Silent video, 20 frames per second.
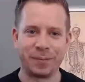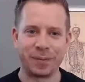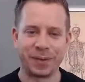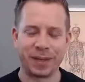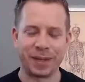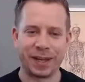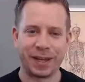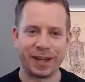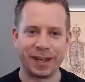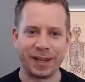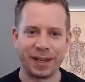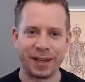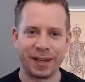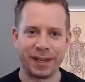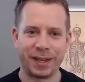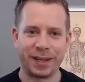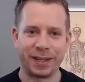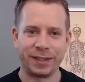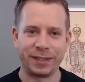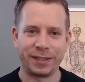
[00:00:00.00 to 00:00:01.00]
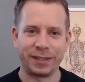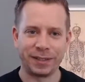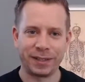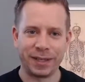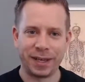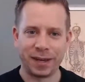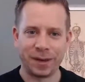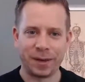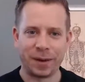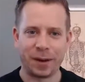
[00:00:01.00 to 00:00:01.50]
And
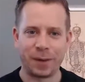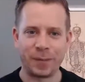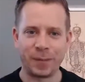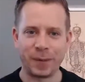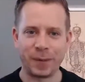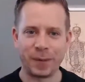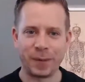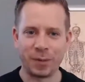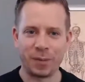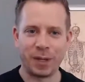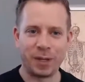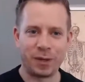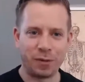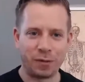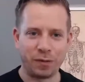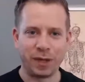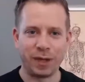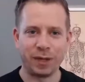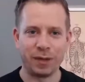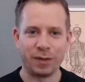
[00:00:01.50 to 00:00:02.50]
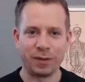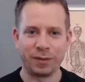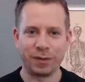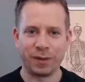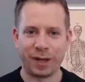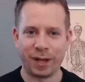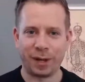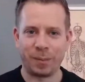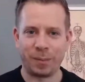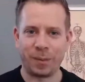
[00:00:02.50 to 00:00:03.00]
yeah, I mean, maybe you feel
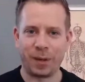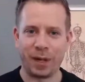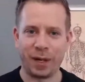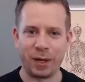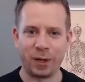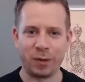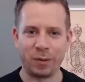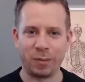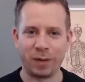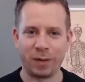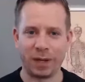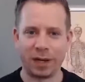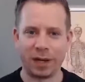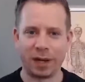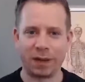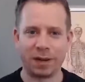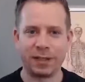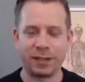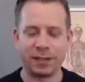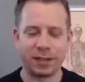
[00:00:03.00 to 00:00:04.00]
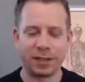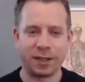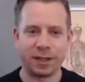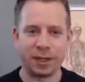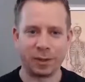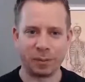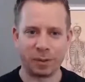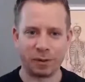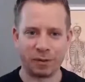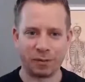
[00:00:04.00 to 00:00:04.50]
a little bit lighter, a little
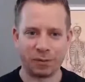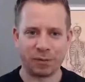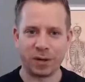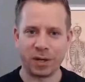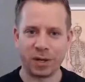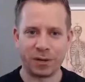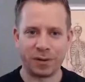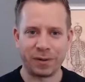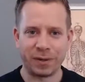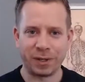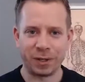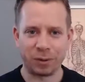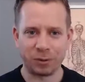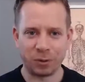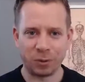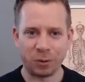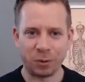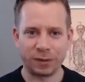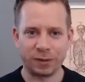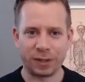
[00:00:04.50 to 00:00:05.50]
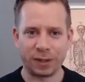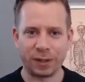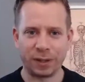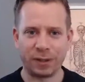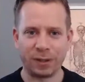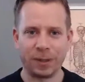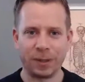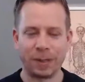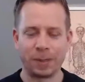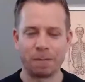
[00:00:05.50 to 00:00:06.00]
bit freer in your torso.
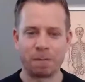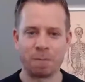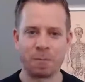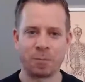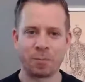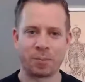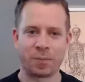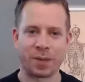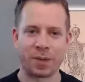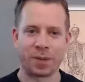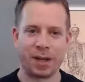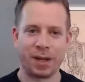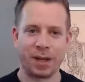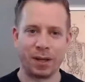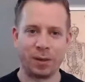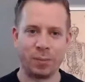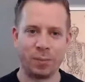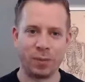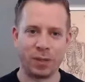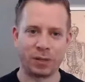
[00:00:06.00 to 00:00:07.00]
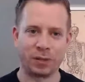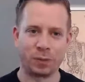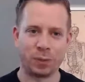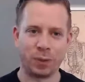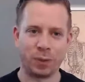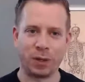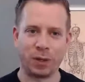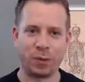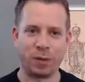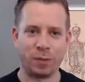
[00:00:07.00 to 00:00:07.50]
This
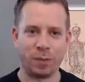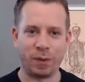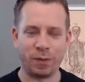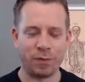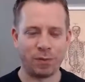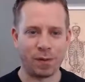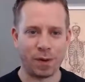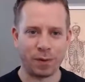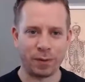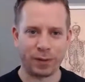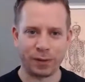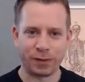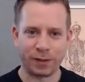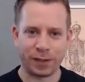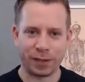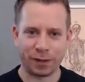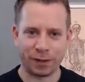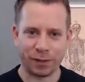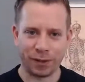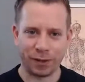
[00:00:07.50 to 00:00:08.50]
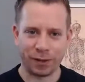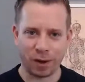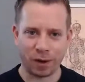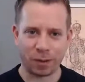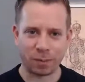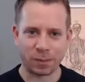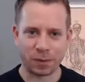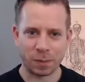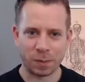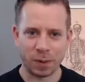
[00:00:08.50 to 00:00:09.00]
week we've been focusing on the
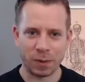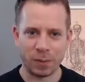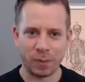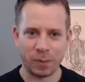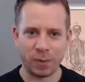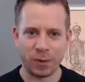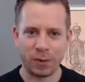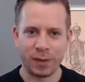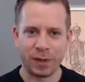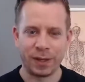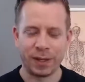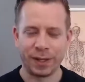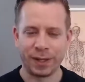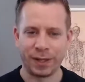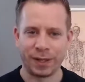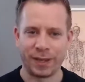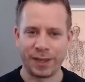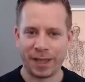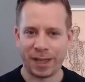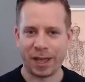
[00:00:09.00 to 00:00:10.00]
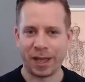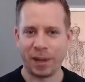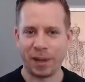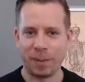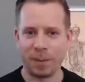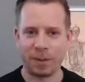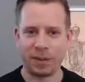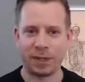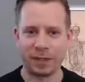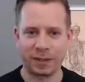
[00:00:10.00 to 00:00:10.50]
arms a bit more. But
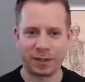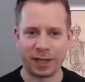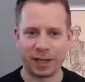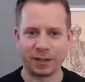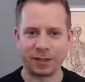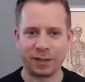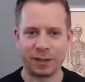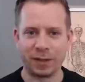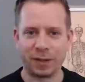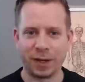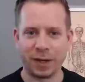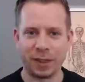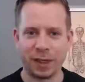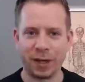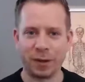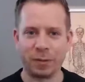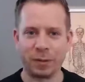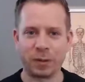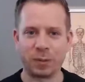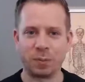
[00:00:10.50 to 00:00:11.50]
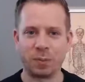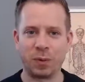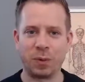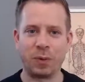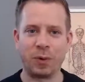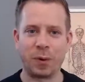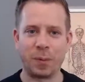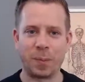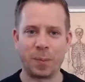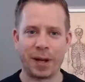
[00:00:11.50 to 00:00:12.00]
this lesson, I think, was more
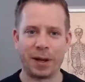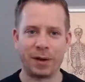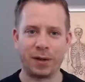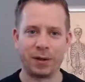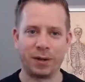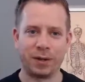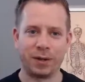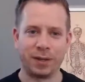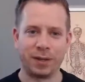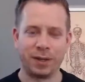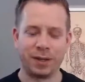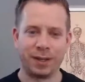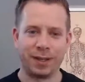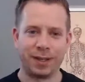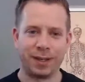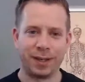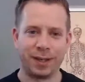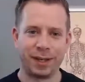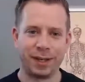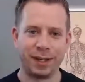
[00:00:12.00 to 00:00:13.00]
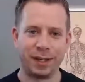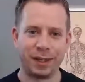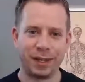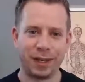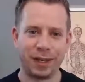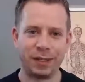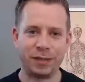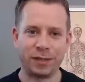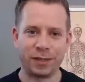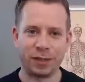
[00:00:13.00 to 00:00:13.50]
about the
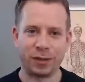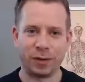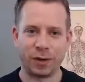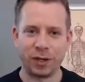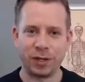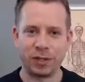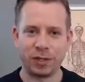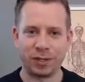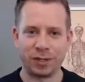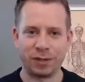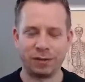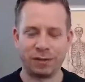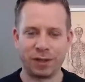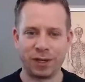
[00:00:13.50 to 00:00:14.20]
integration of the